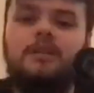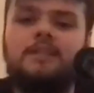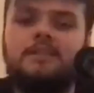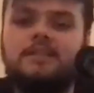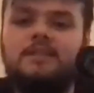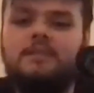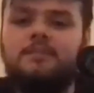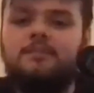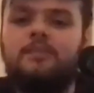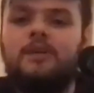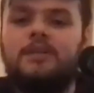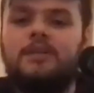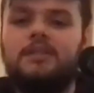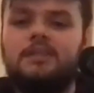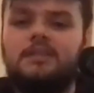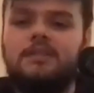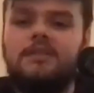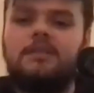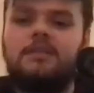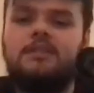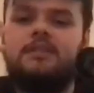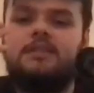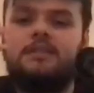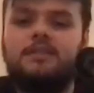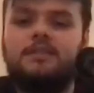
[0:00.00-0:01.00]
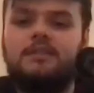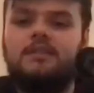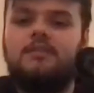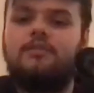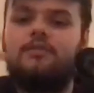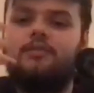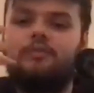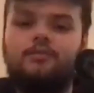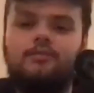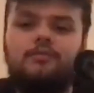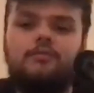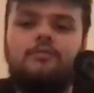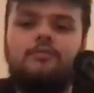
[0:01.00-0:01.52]
This is Preston. This is a
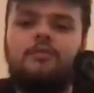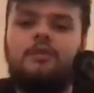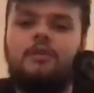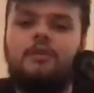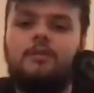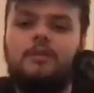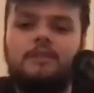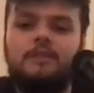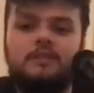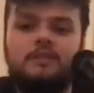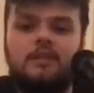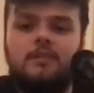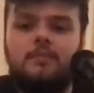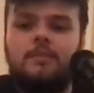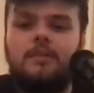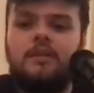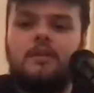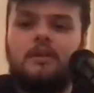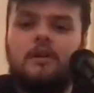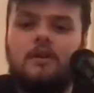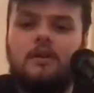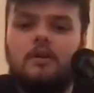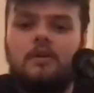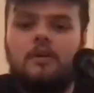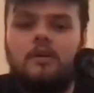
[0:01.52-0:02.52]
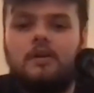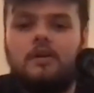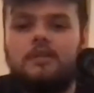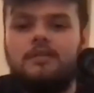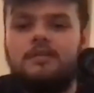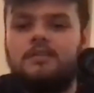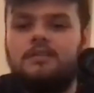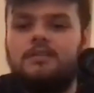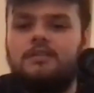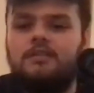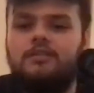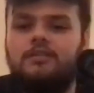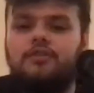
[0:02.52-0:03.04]
new, he's going to be in our class.
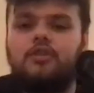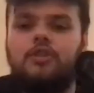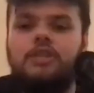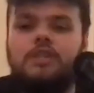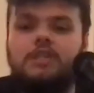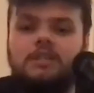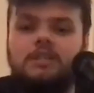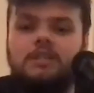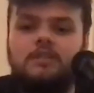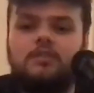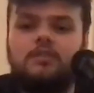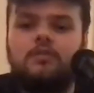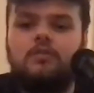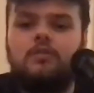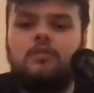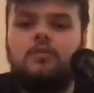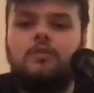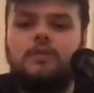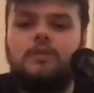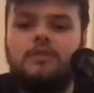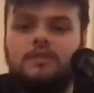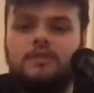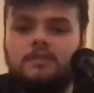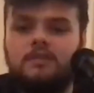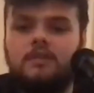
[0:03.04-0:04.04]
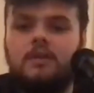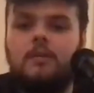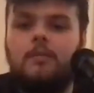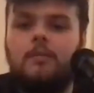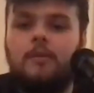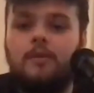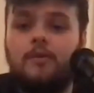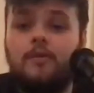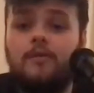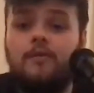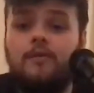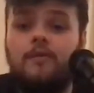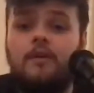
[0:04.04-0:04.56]
He's just joining the school. He's just come
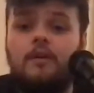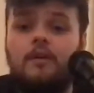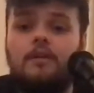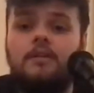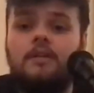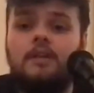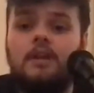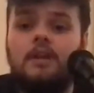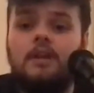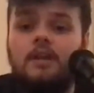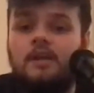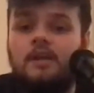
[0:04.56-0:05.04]
over, and